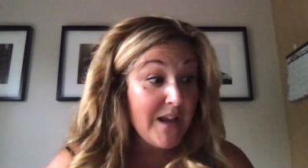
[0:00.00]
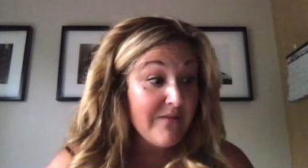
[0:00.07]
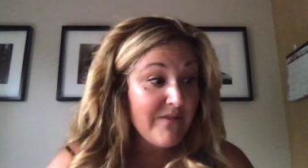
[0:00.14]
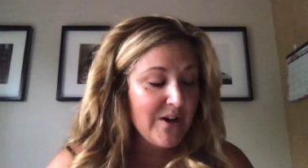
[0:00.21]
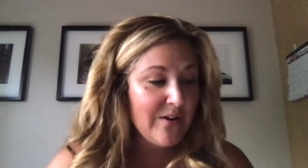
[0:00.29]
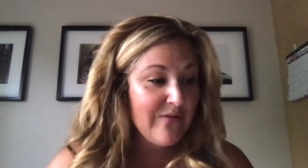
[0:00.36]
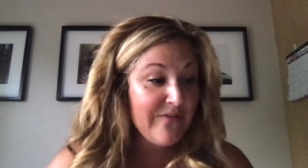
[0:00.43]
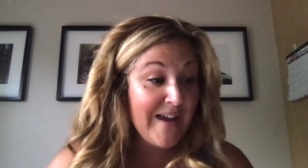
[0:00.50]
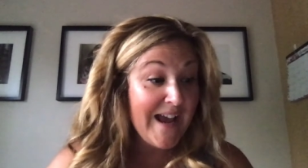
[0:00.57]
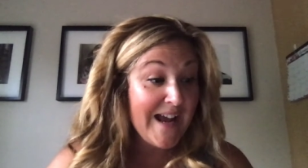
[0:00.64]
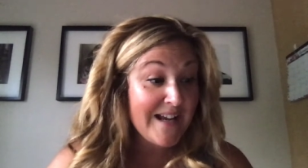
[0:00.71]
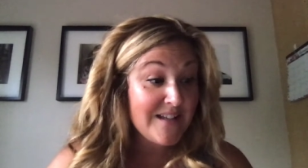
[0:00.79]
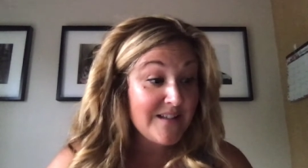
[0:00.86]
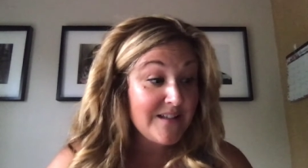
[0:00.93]
very
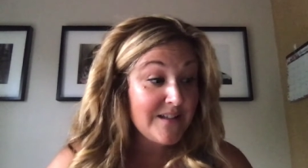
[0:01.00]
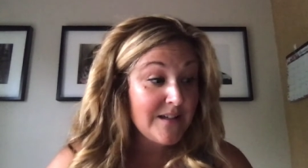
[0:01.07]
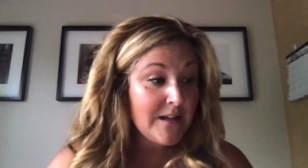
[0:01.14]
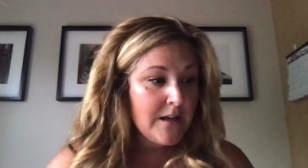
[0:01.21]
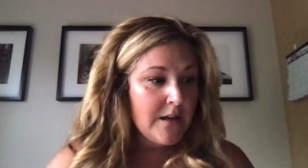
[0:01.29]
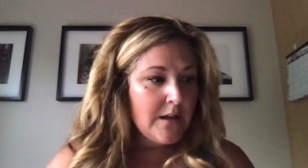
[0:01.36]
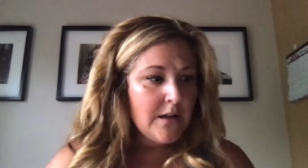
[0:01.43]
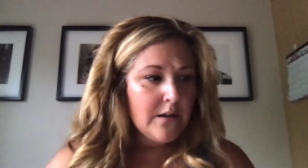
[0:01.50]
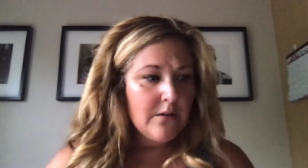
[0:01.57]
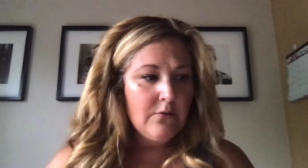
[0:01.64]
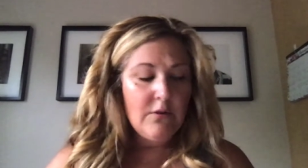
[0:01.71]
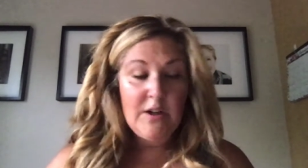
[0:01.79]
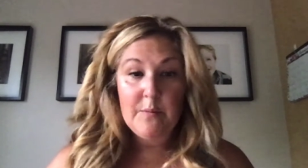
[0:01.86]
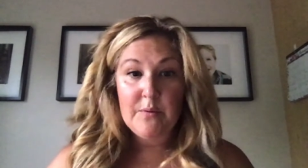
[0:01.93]
fast.
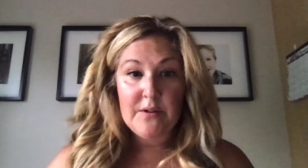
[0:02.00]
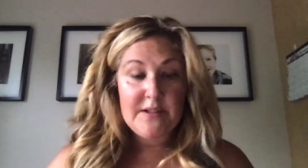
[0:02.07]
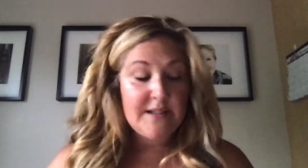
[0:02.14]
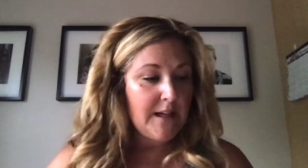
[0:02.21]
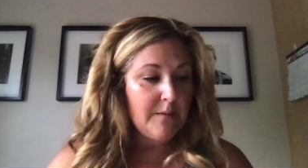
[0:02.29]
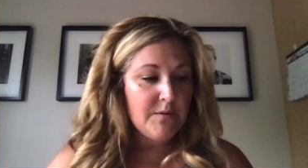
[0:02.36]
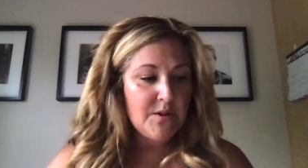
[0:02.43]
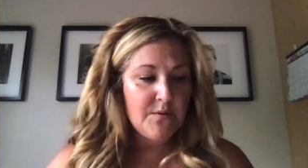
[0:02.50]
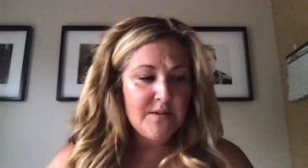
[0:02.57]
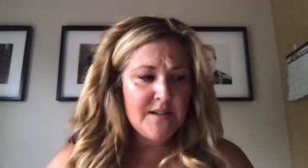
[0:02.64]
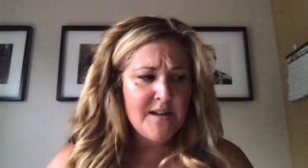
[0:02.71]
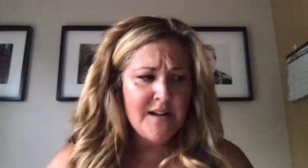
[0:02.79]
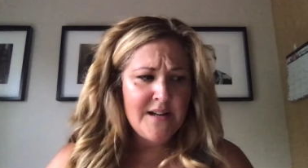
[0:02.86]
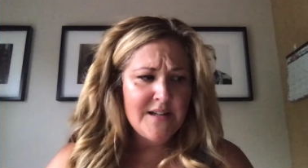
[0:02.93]
Gooney Bird sat up. She was
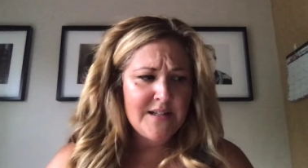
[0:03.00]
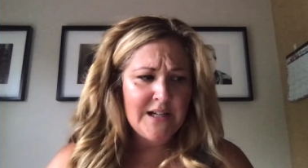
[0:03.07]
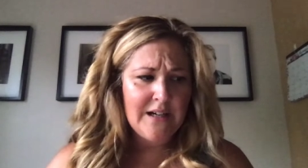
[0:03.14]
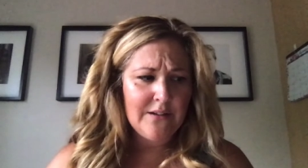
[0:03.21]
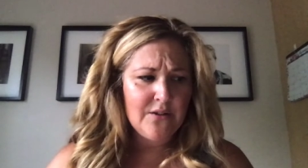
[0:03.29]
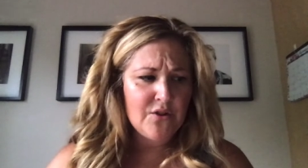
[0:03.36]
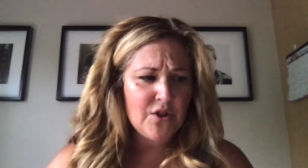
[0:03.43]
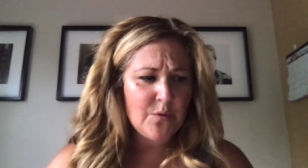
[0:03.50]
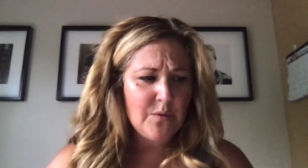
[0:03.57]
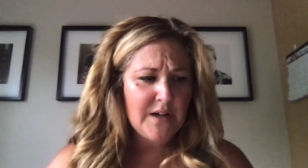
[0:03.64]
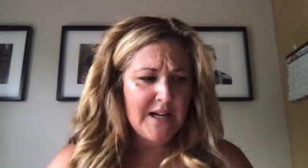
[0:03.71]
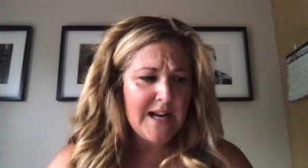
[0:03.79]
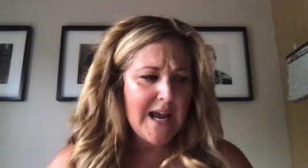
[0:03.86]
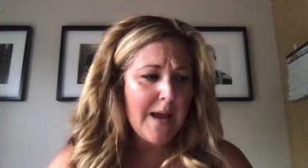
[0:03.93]
not entirely sure what
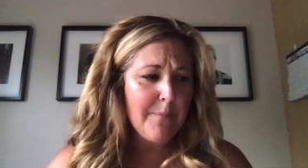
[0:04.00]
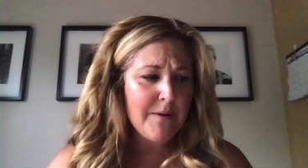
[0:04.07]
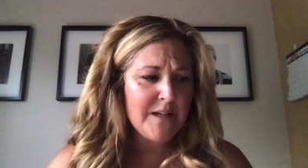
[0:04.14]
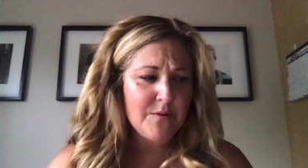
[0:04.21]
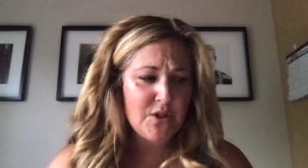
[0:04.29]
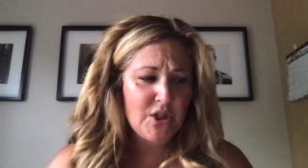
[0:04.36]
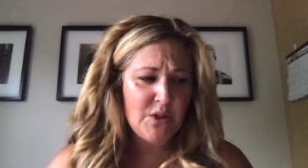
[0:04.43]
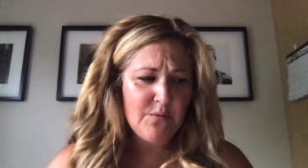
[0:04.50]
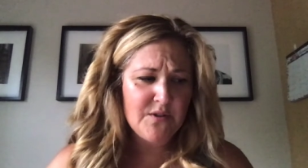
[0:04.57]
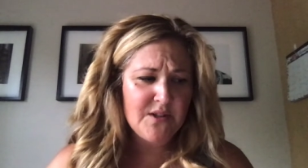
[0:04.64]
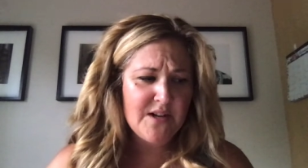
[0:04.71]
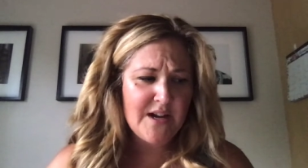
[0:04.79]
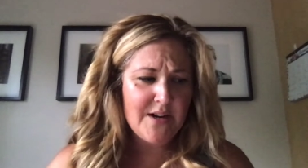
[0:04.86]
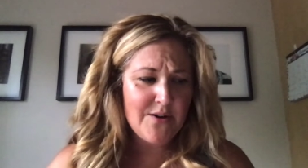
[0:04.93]
had happened, but she was
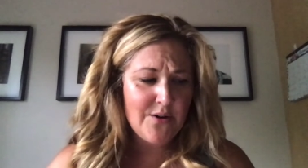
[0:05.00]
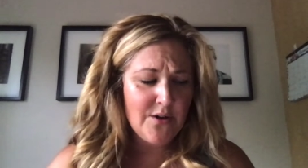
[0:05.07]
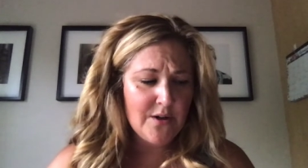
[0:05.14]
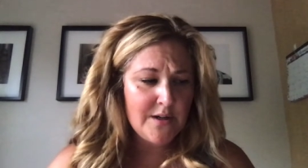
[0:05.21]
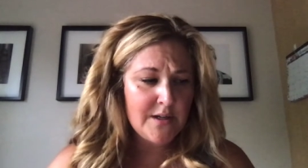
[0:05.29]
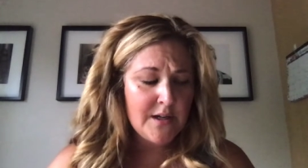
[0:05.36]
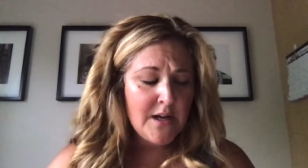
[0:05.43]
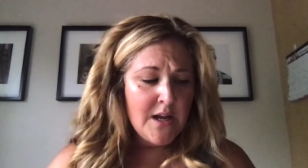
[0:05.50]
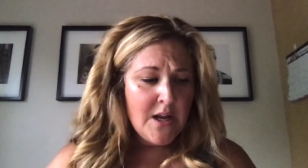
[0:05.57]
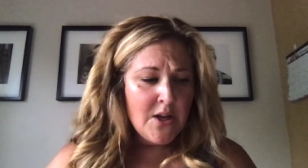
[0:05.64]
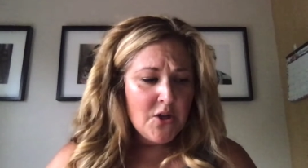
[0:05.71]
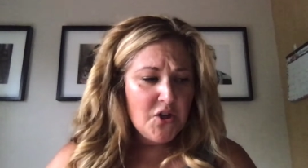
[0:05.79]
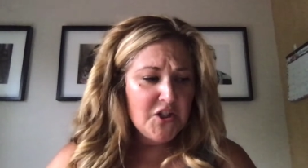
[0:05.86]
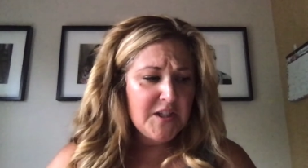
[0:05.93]
not hurt.
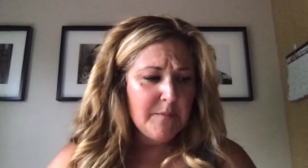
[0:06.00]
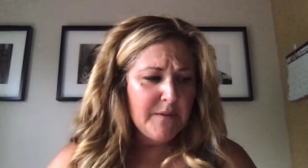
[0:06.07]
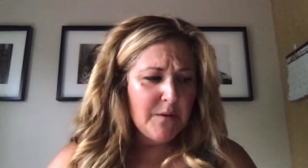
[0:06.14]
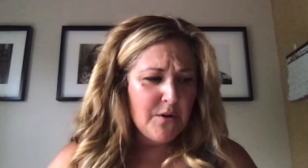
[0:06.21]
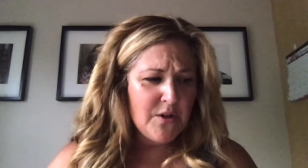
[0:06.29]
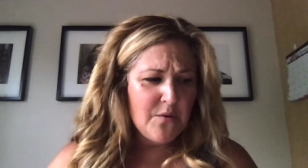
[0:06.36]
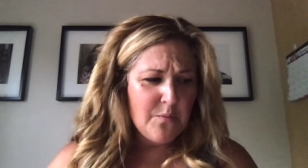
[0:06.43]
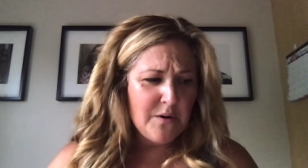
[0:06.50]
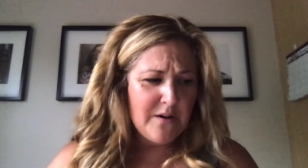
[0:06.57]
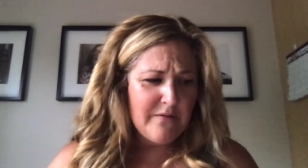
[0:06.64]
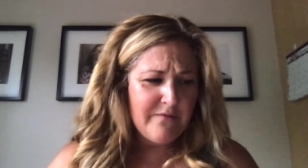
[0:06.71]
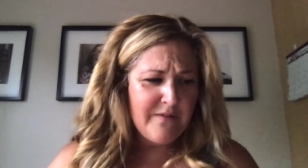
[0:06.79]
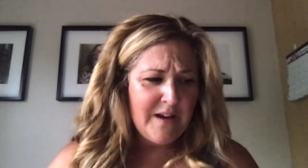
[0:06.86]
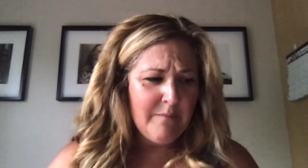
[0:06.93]
She simply wondered where her
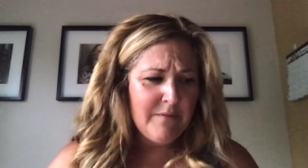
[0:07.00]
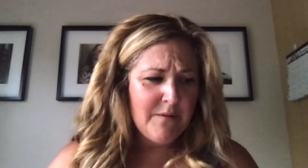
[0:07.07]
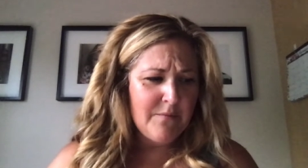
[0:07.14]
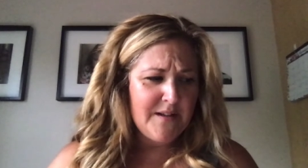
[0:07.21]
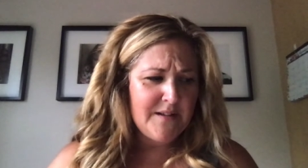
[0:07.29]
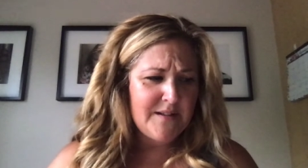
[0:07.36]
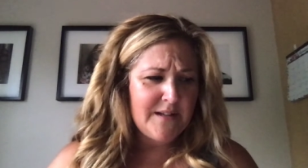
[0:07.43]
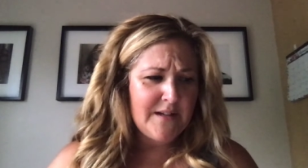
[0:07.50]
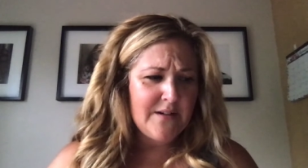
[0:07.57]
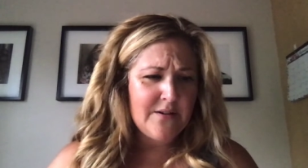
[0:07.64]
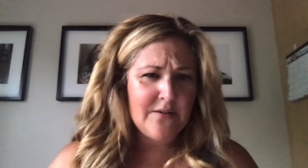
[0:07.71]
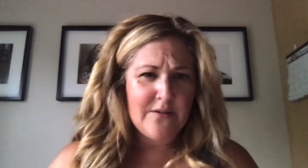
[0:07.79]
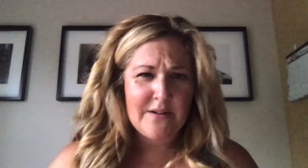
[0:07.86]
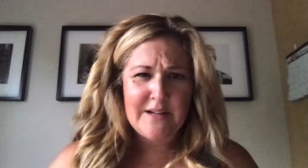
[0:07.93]
family was, and
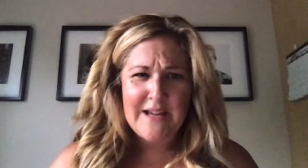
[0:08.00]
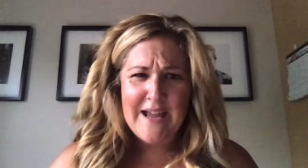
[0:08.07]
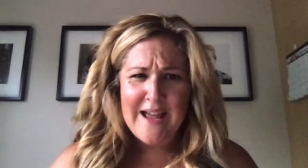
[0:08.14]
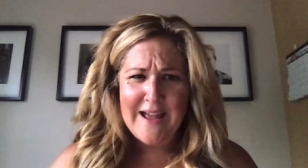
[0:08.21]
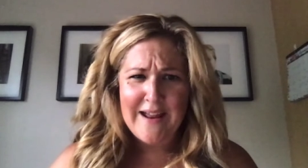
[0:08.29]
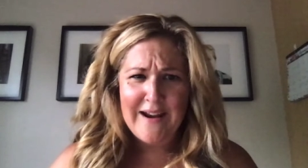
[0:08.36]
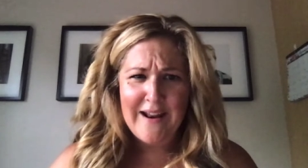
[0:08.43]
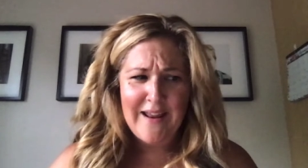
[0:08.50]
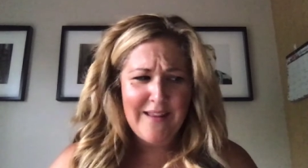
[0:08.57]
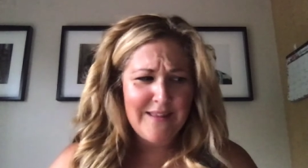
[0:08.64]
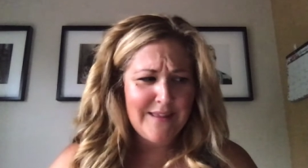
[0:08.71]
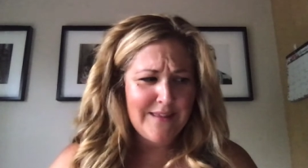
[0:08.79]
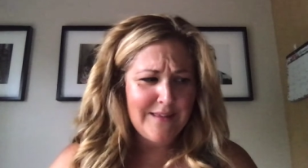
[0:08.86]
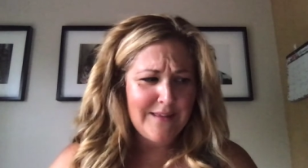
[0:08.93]
her cat, and
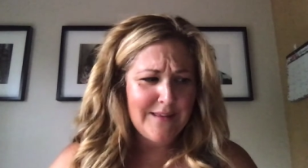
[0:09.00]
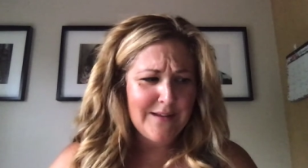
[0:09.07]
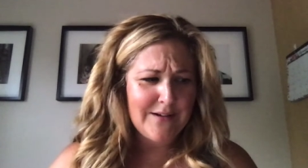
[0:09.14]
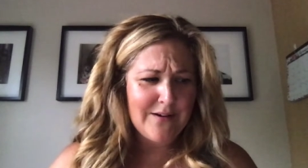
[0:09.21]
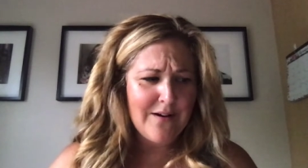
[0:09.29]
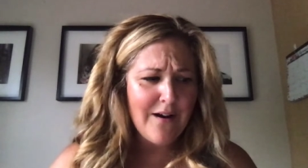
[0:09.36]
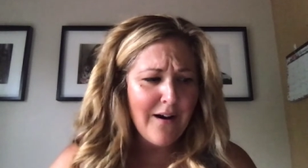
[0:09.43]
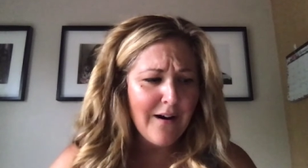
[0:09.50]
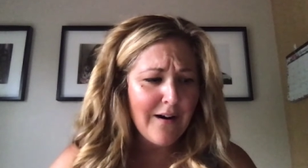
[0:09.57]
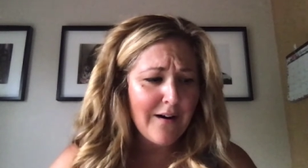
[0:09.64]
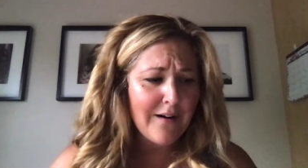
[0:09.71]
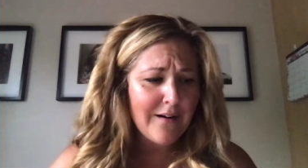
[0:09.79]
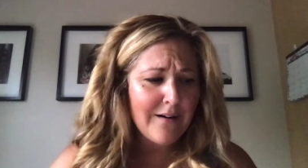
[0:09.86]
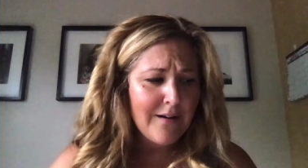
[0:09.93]
the
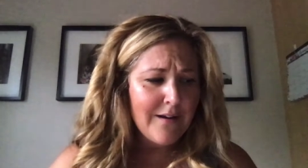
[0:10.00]
car